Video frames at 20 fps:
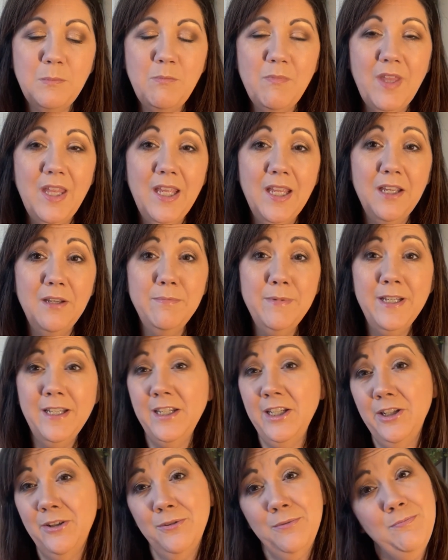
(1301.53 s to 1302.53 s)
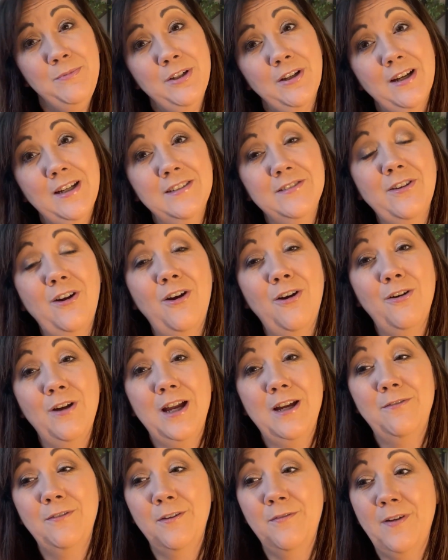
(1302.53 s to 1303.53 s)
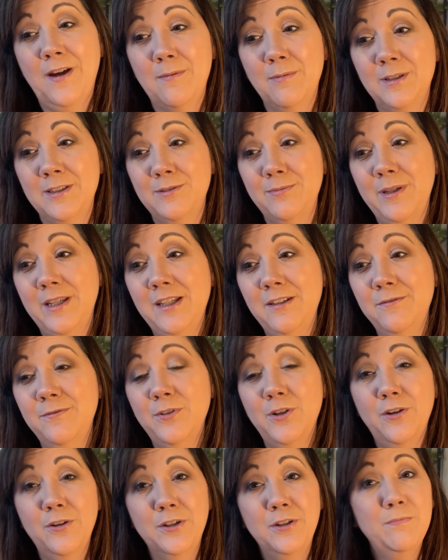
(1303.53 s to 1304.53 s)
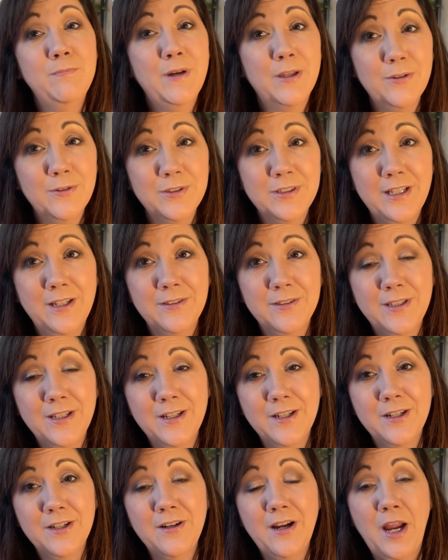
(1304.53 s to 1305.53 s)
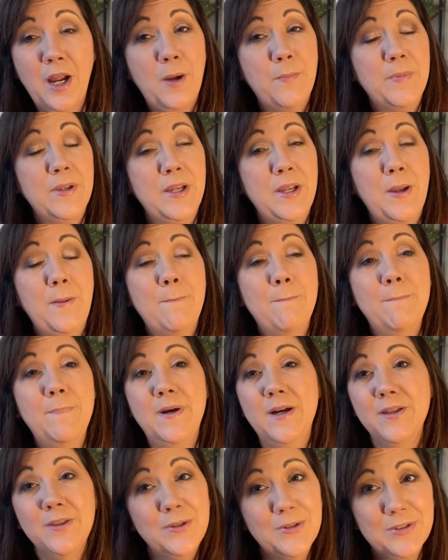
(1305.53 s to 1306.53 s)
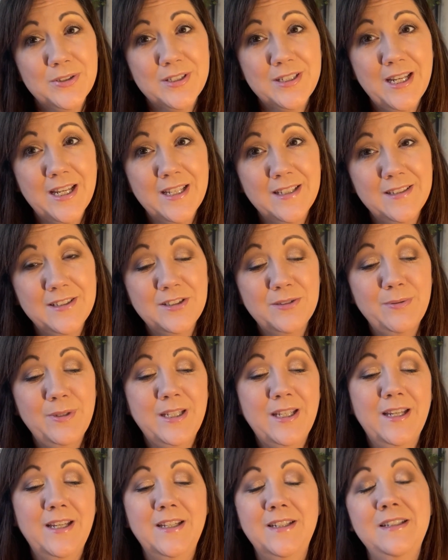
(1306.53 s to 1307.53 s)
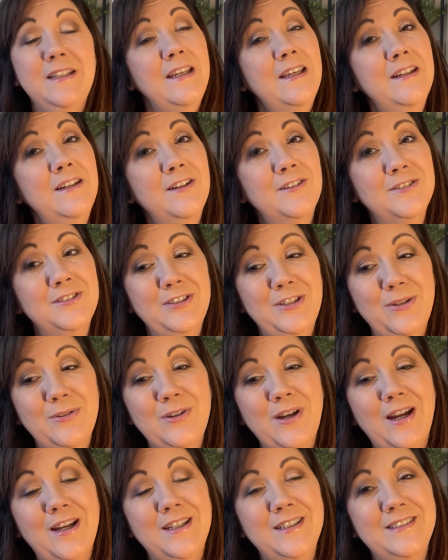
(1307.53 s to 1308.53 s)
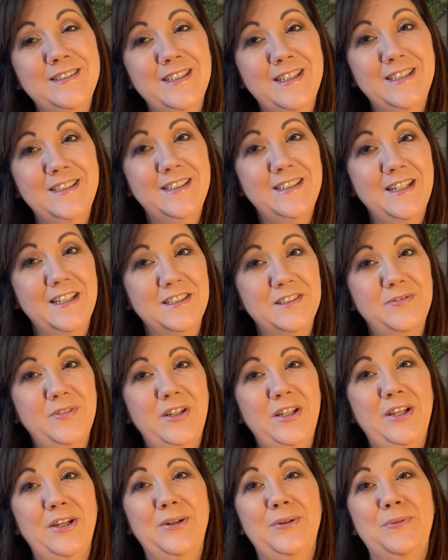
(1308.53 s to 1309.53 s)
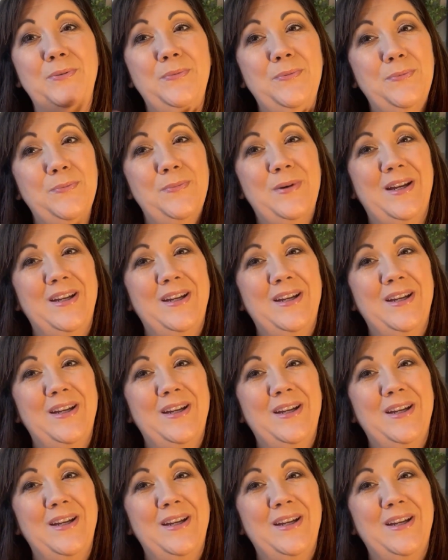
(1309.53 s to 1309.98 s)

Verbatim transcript: um, anyway, you, you guys all have a fabulous weekend for all your mothers out there. Happy Mother's Day this weekend, and I'll see you guys in the next video. Bye,